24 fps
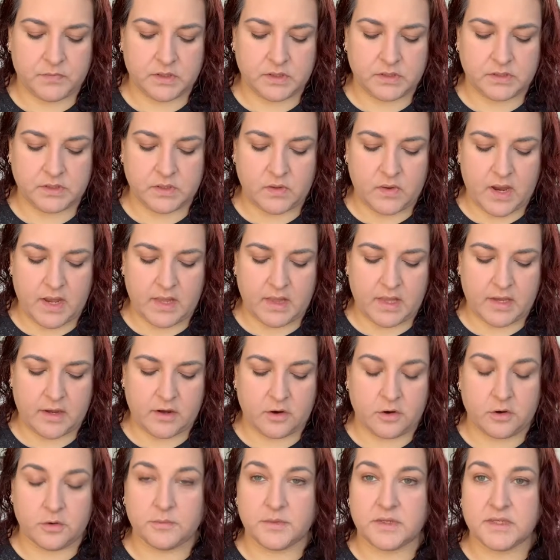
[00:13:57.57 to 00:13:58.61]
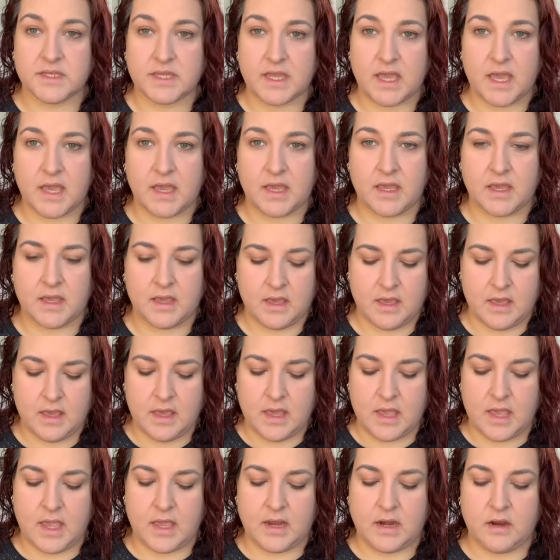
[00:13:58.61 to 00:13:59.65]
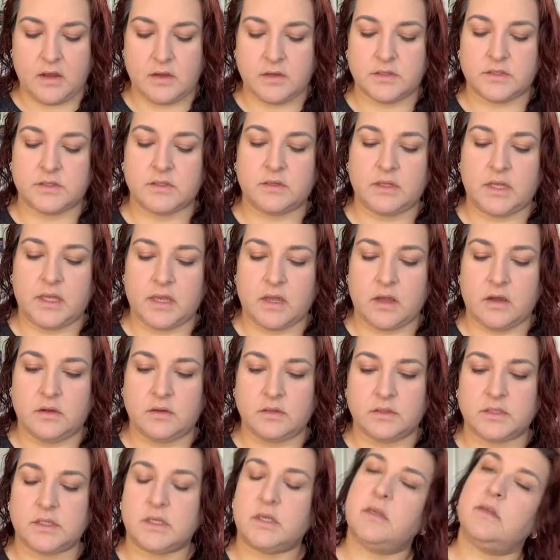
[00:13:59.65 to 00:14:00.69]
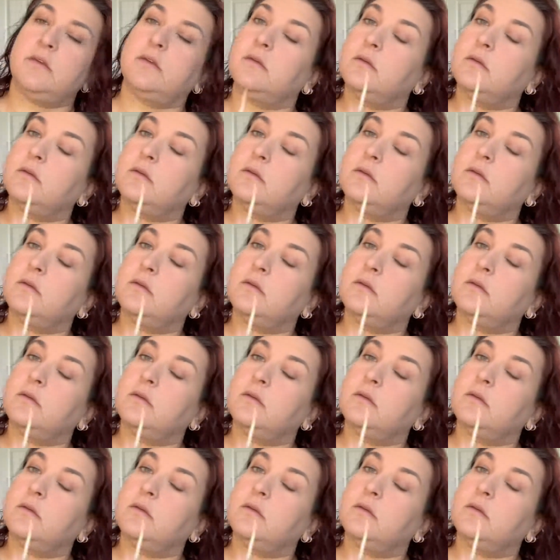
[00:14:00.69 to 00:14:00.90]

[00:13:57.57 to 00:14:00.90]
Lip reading: So I like Urban Decay, and I also like Ulta.